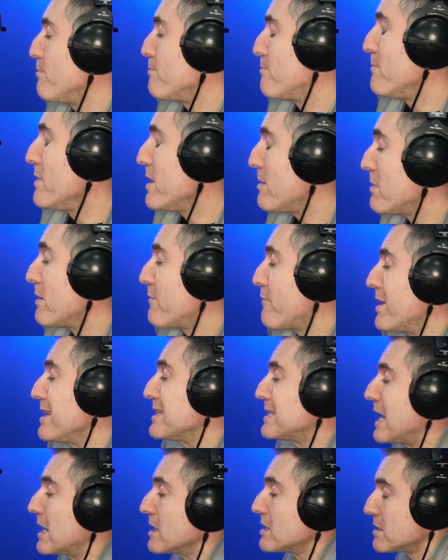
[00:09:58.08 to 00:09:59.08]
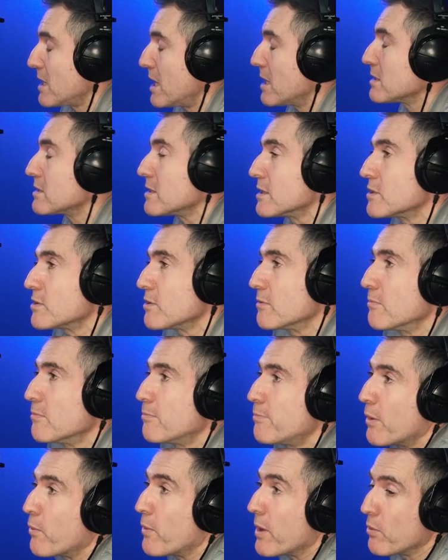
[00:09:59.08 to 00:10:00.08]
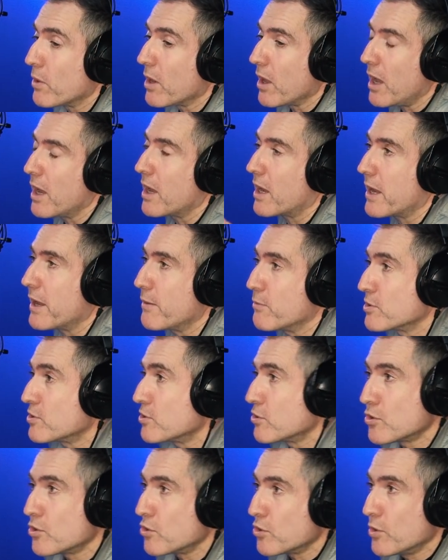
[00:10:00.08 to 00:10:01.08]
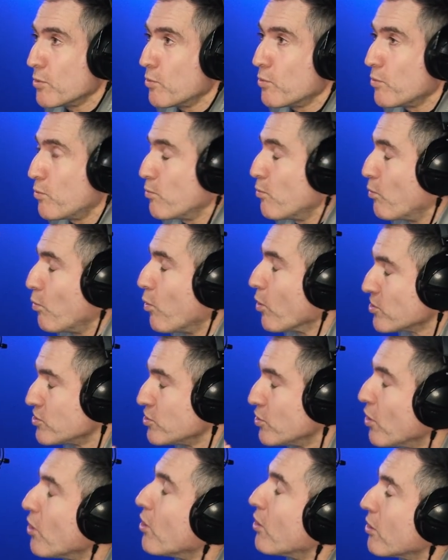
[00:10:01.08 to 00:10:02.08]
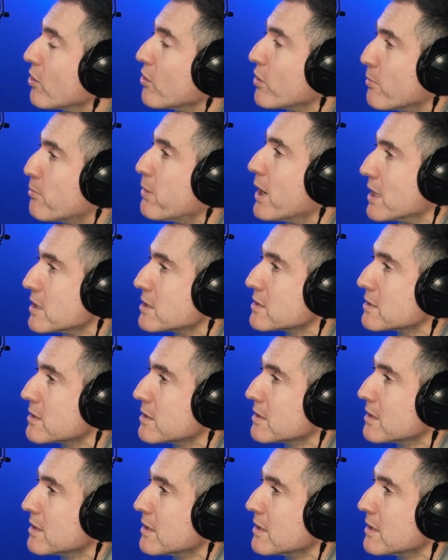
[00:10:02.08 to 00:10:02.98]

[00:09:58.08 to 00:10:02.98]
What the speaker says: me and my friends had a sound system, but we were like, it was not the best.